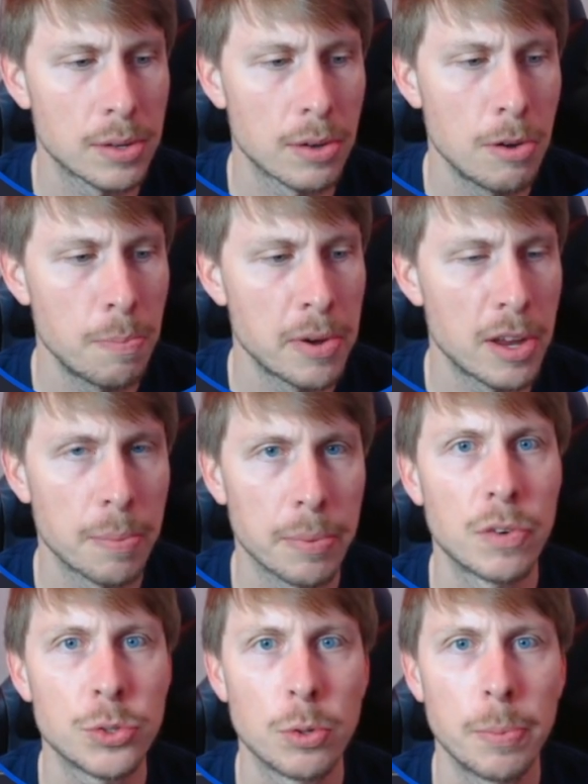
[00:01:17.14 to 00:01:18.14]
to open up
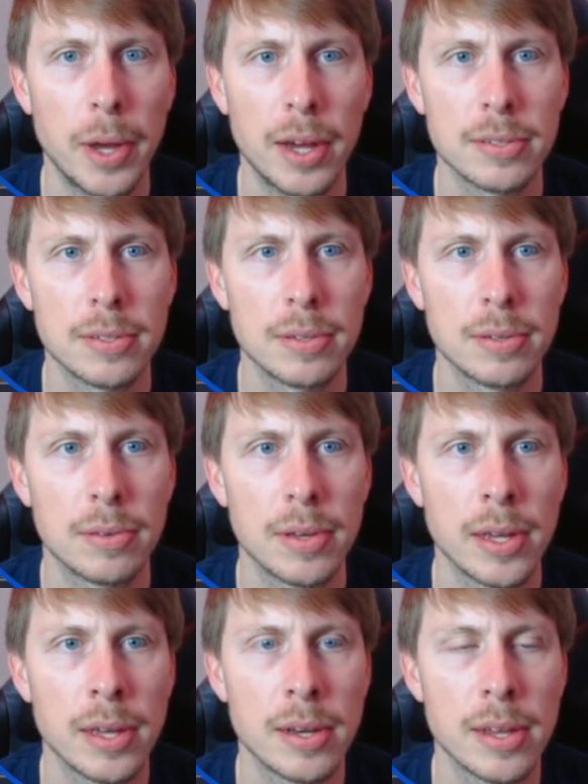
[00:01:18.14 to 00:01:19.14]
VirtualBox
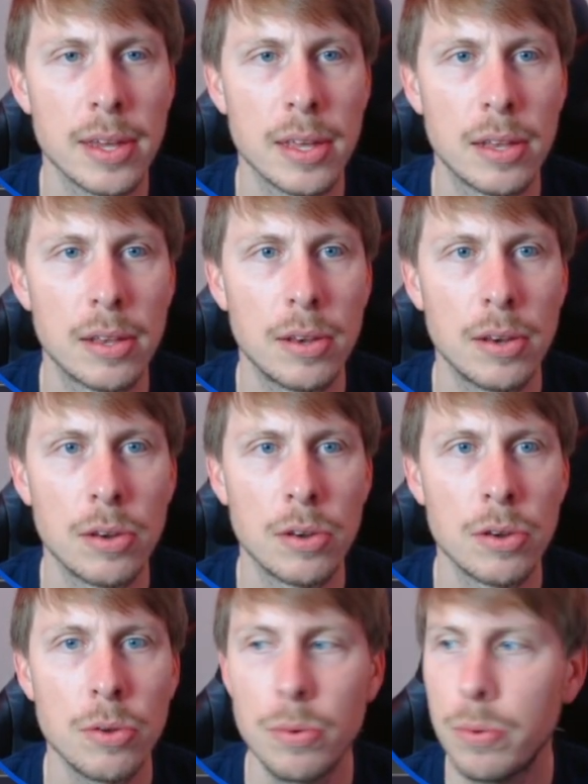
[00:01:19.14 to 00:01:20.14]
and hit
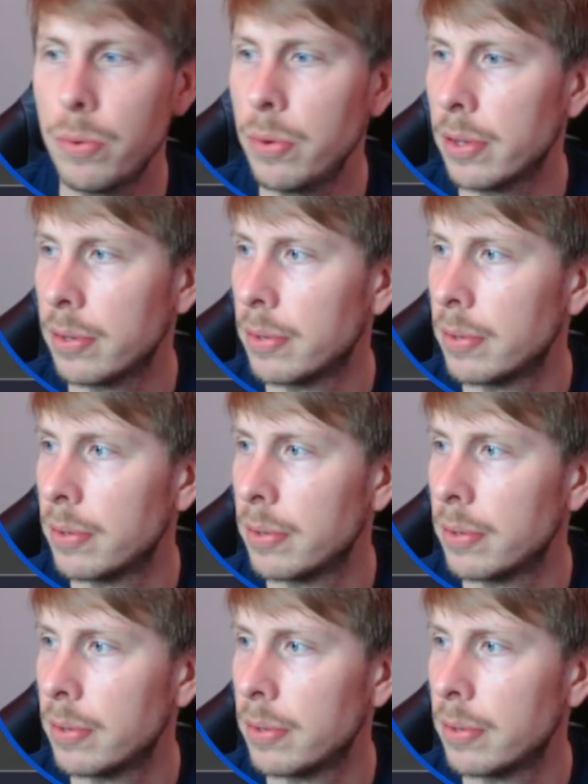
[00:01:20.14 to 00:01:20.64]
new.